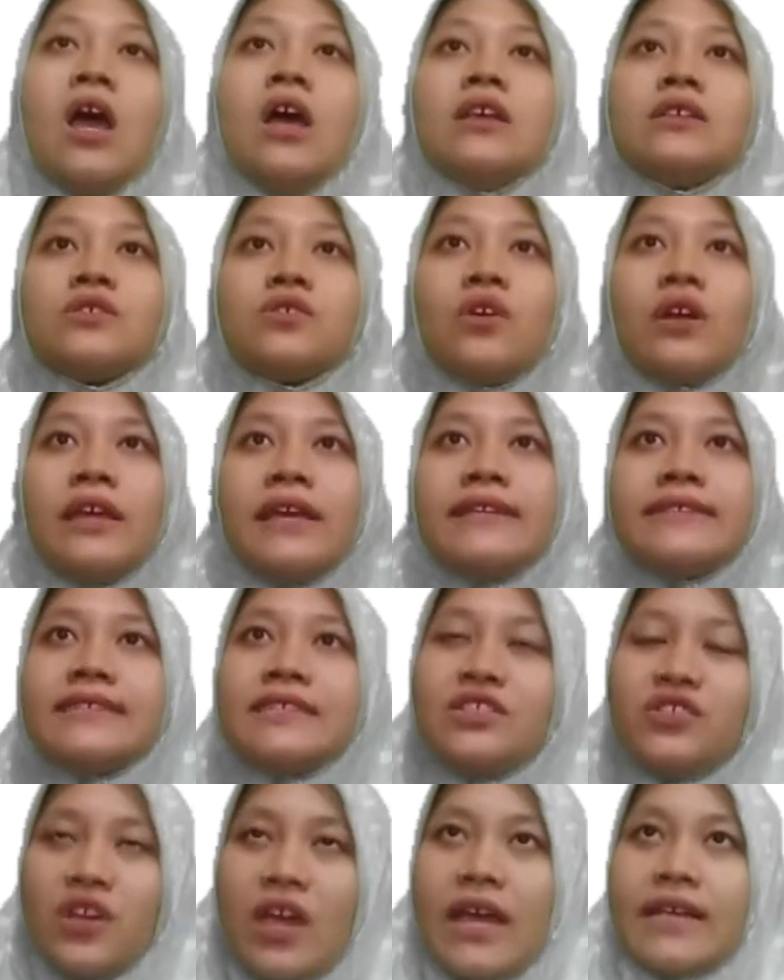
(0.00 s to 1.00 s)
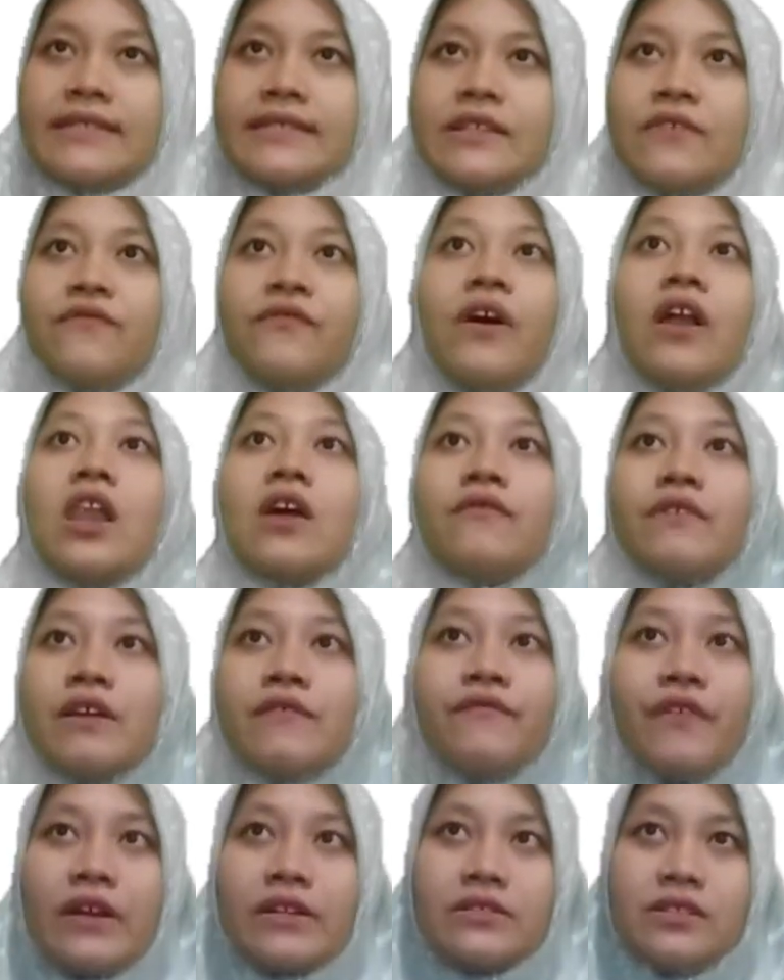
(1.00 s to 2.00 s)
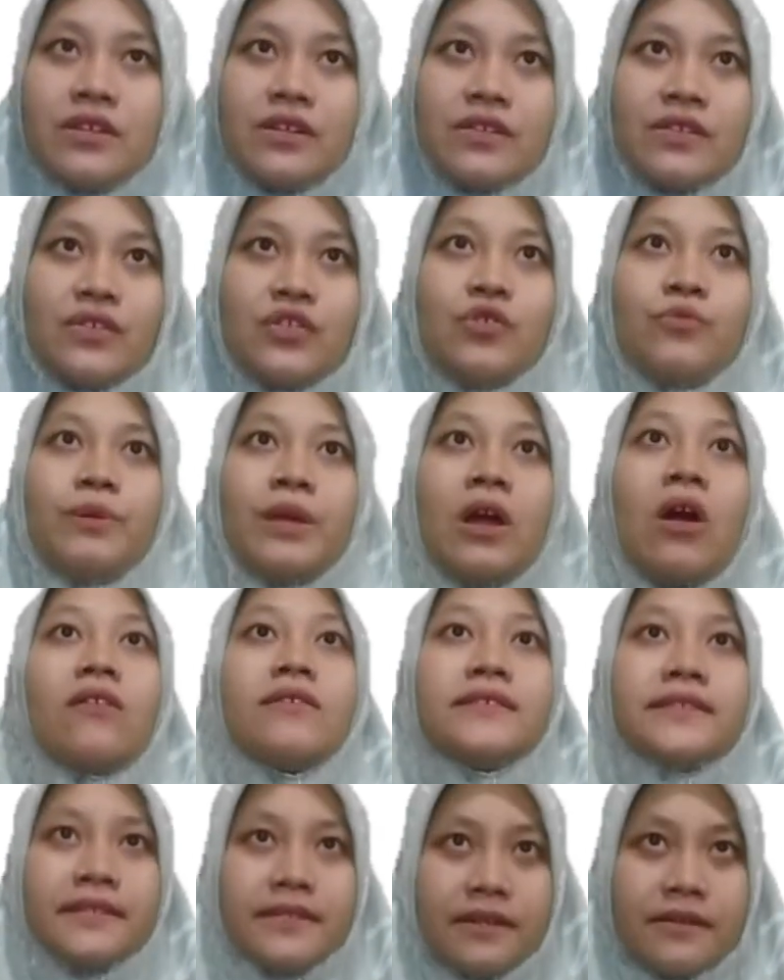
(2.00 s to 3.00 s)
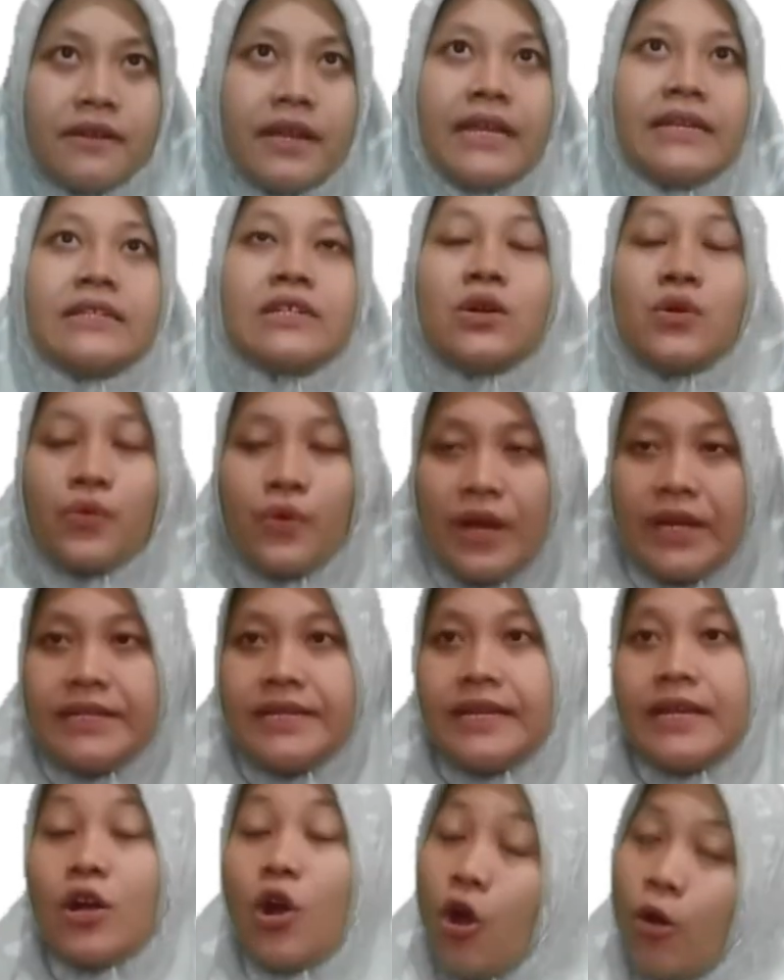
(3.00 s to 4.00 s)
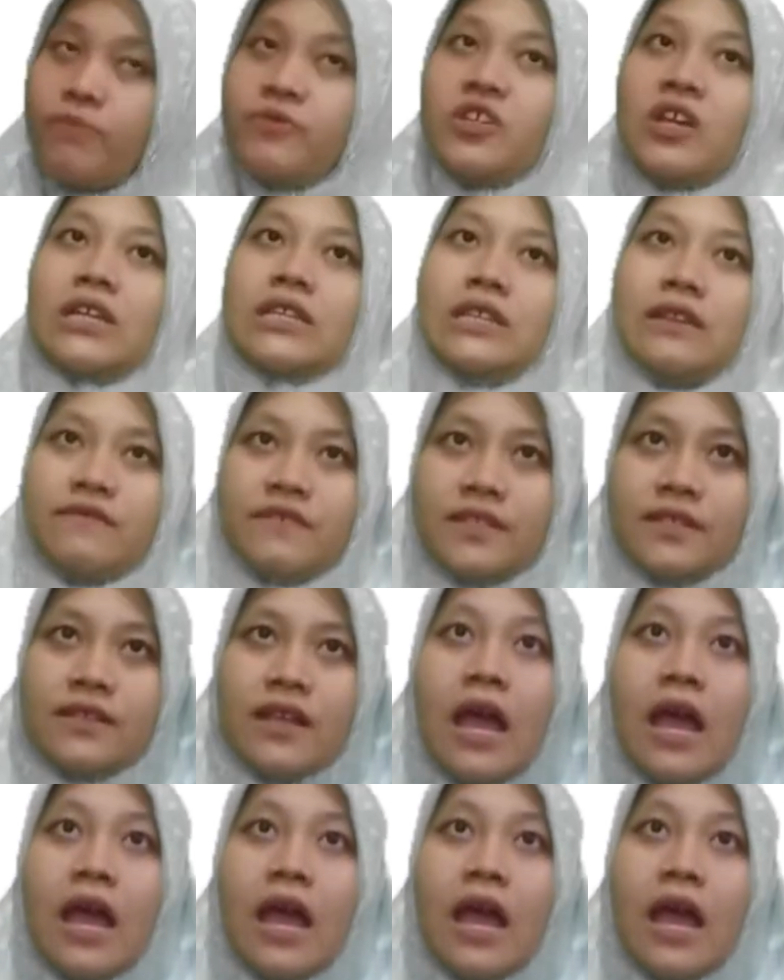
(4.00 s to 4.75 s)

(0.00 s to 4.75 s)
So he suggests the following factors to be considered in grading objectives.